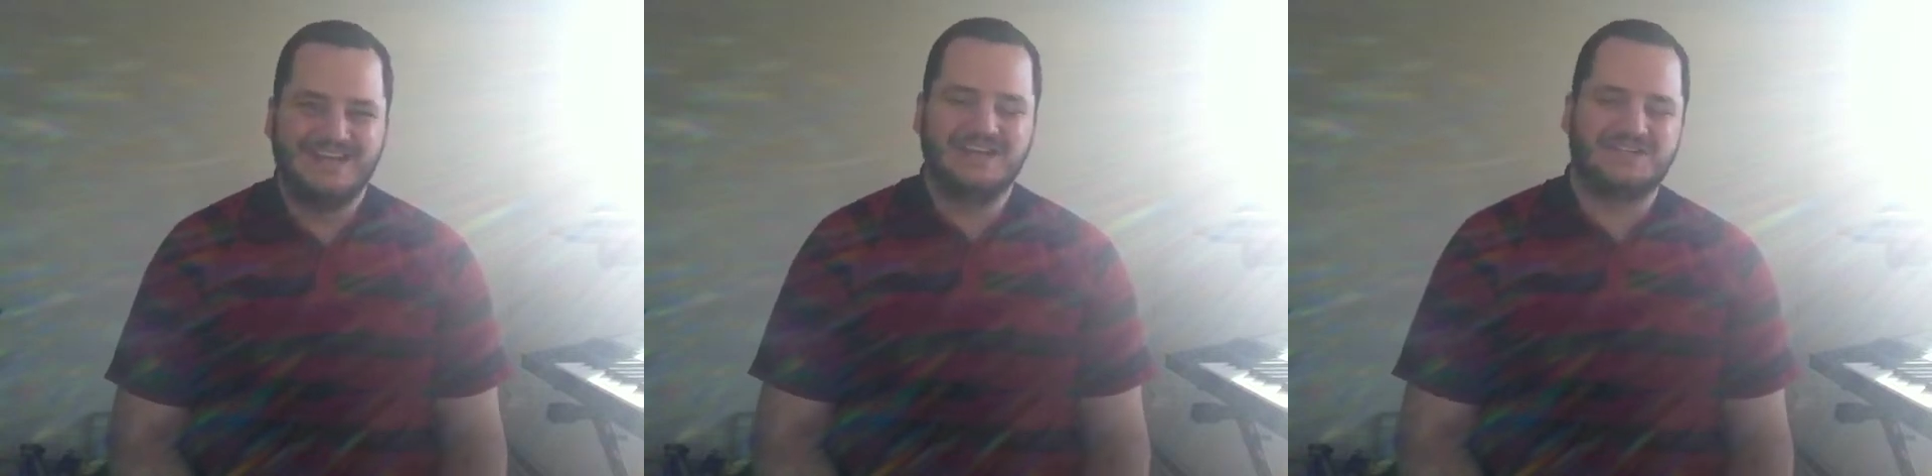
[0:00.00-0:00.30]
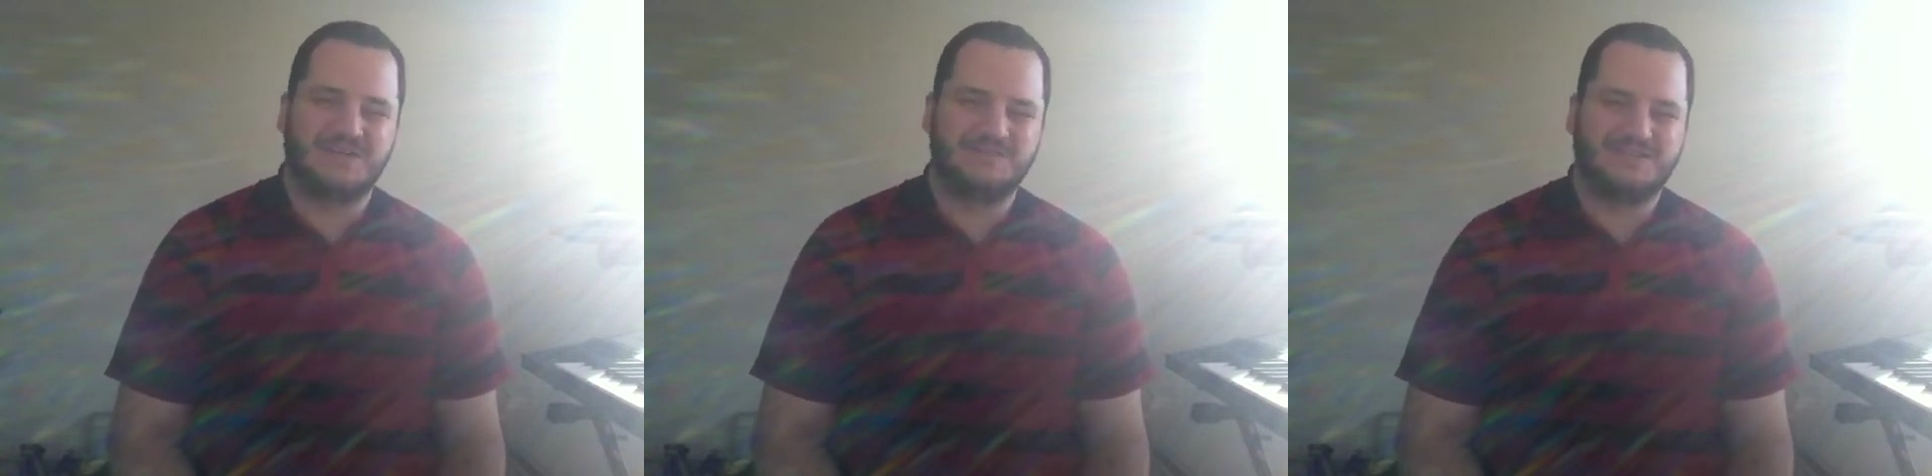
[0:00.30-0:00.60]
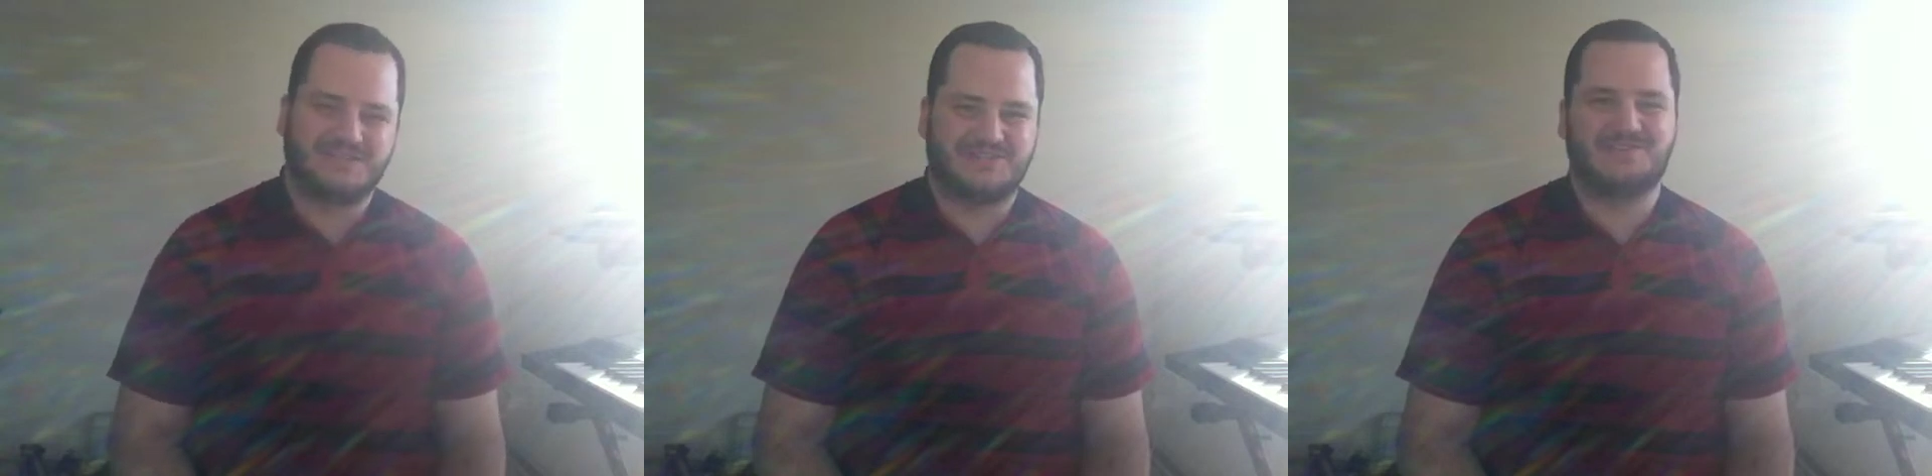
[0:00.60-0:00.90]
in terms
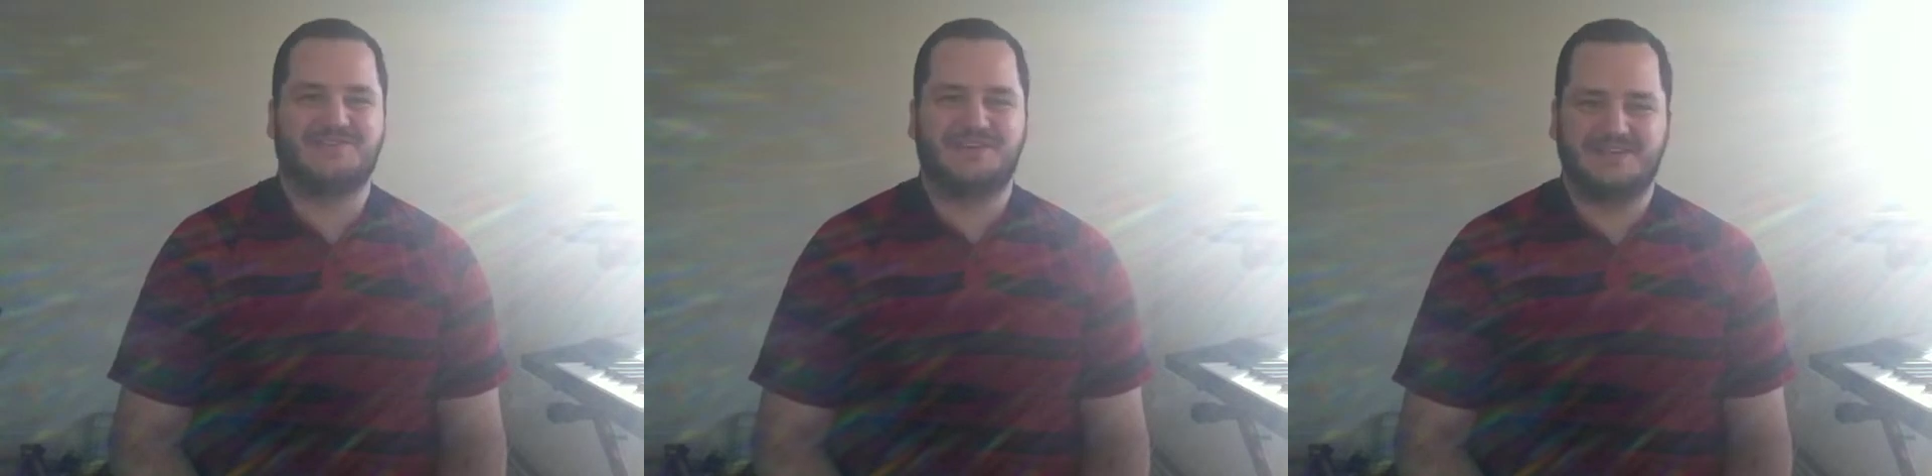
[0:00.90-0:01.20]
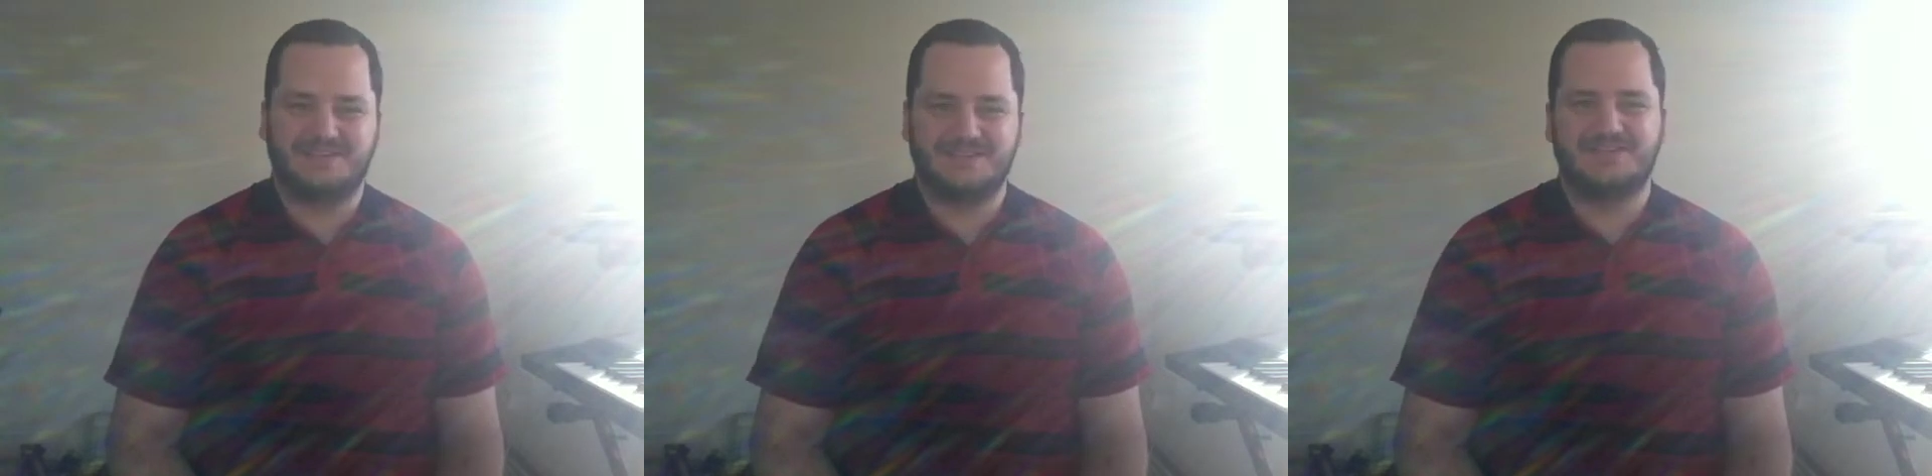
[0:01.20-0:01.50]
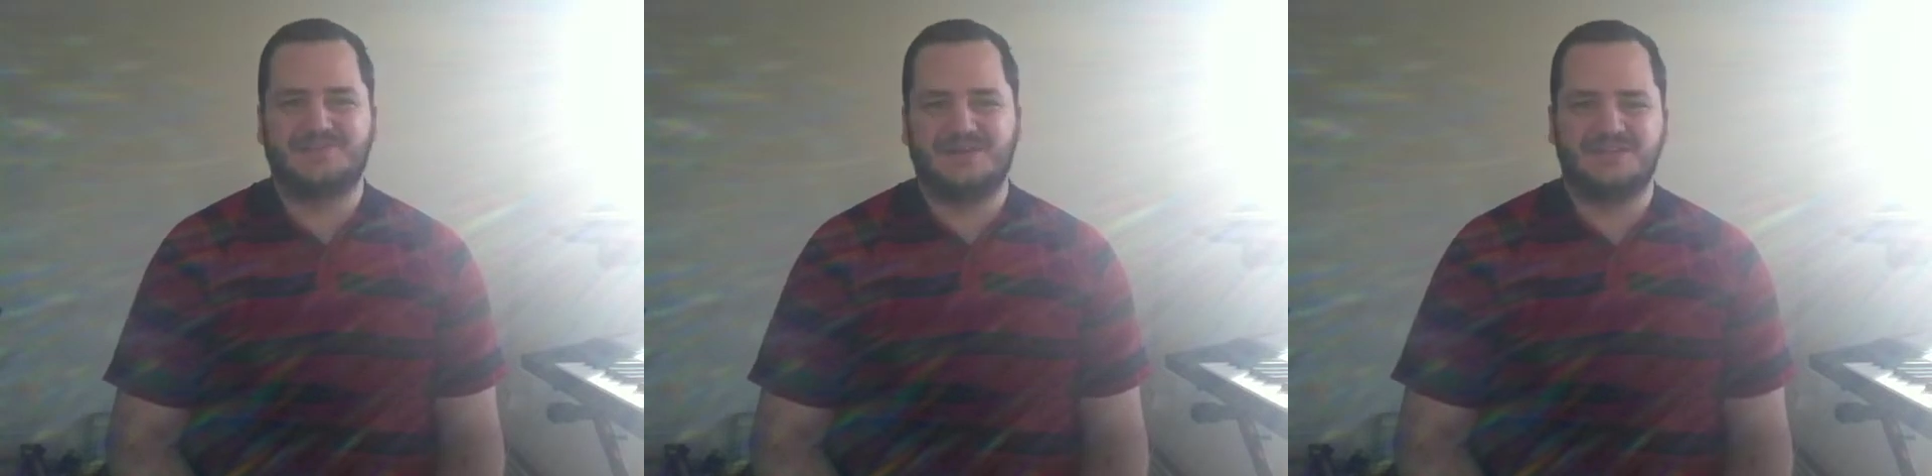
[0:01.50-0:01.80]
of the story and the
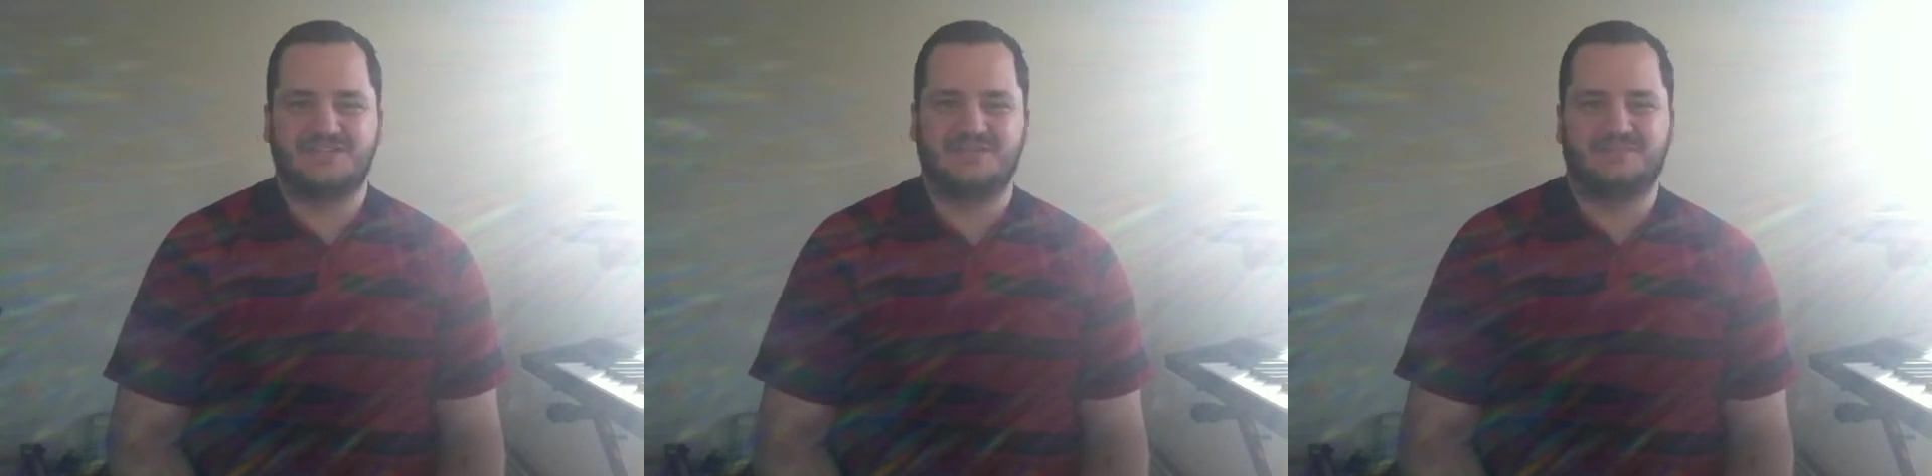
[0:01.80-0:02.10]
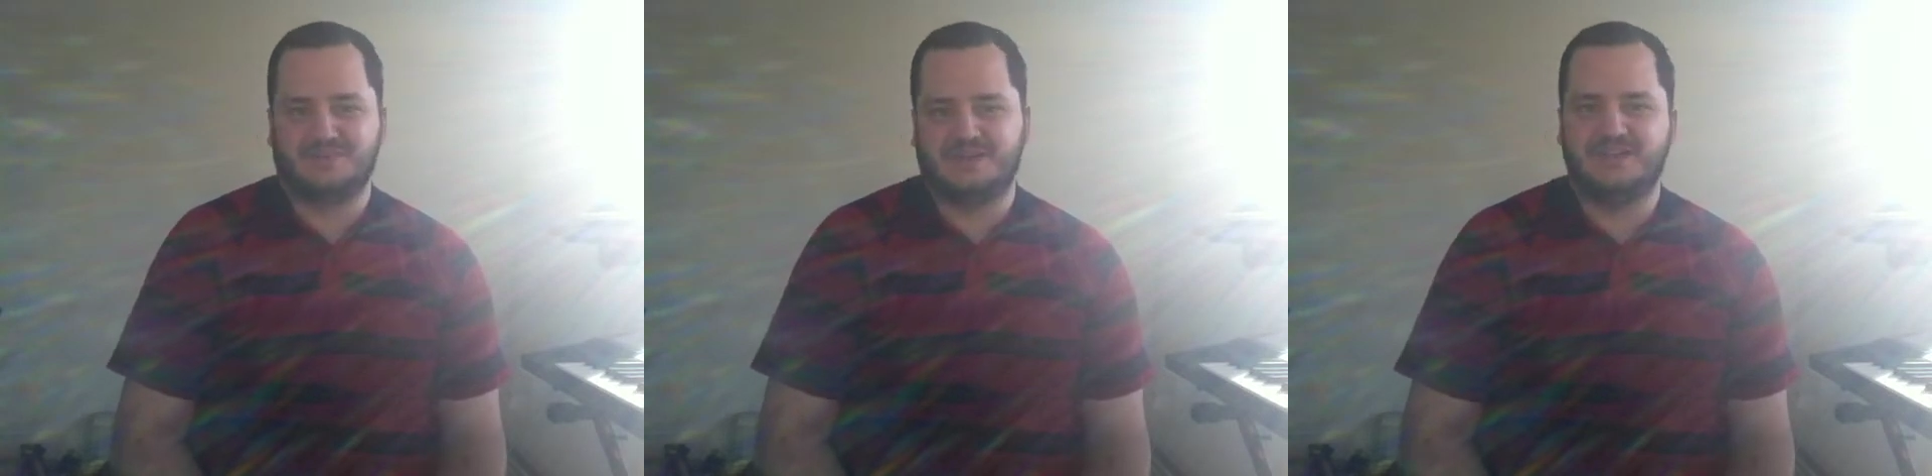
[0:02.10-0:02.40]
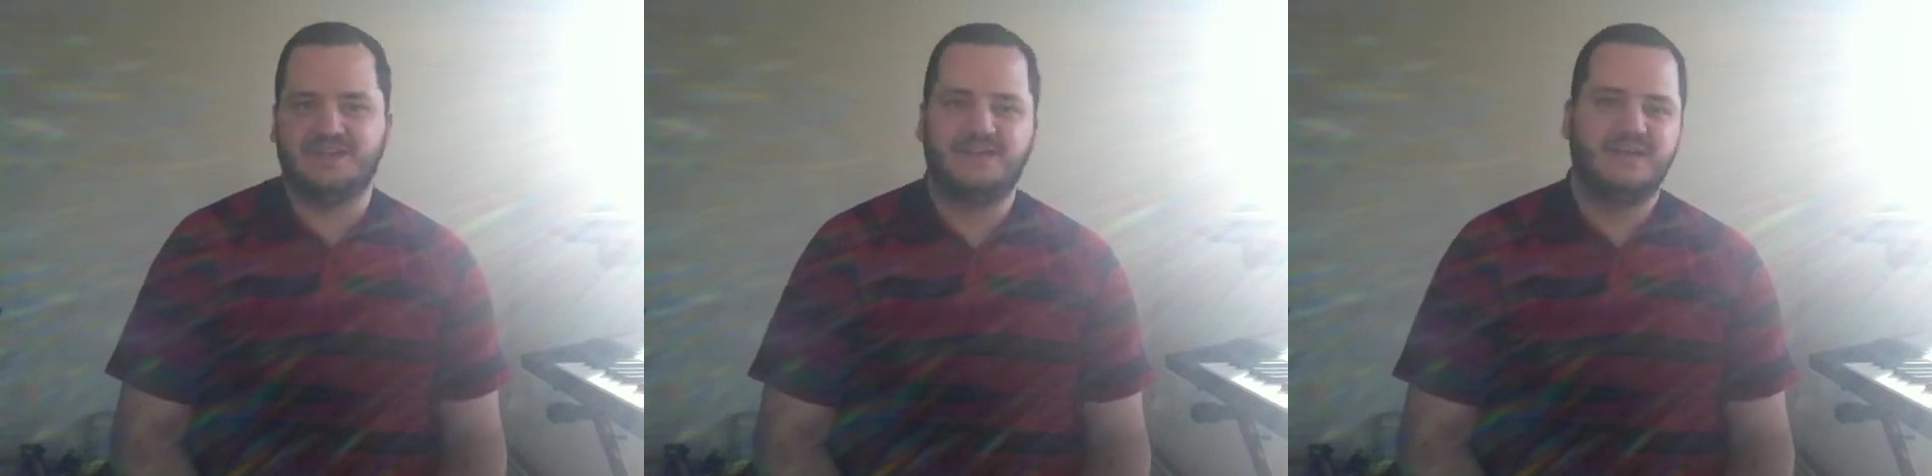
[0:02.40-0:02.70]
situation,
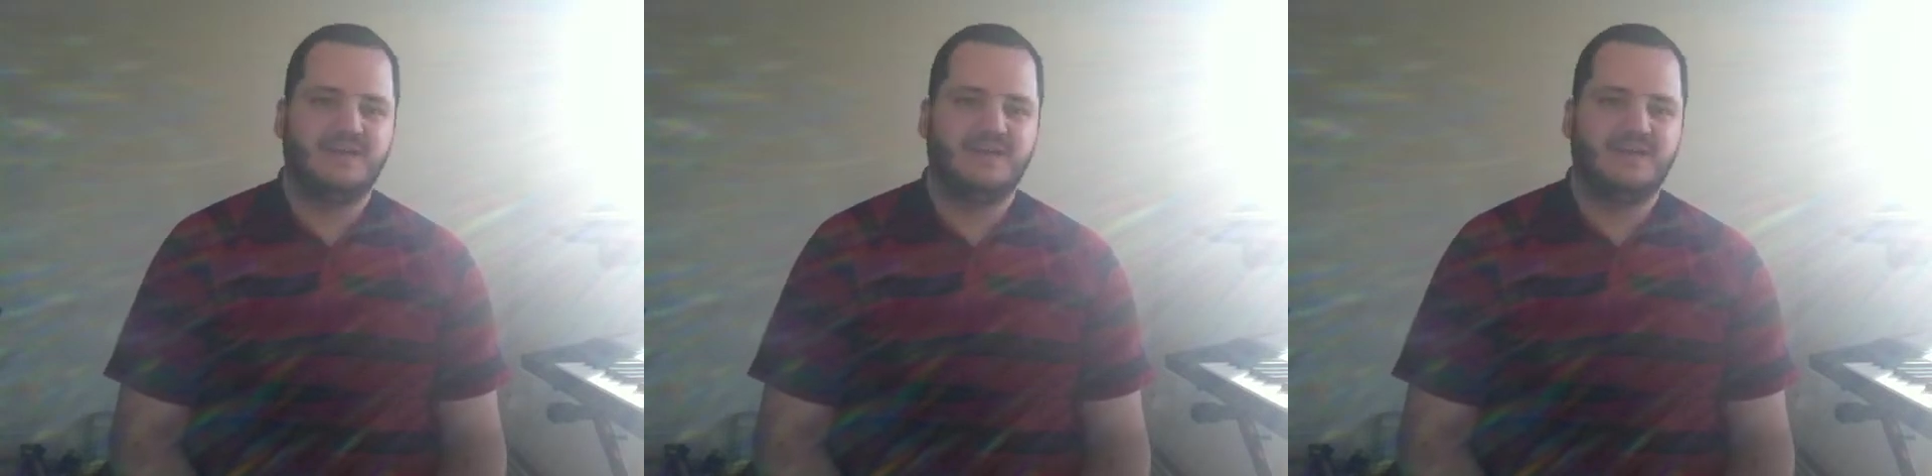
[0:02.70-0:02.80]
but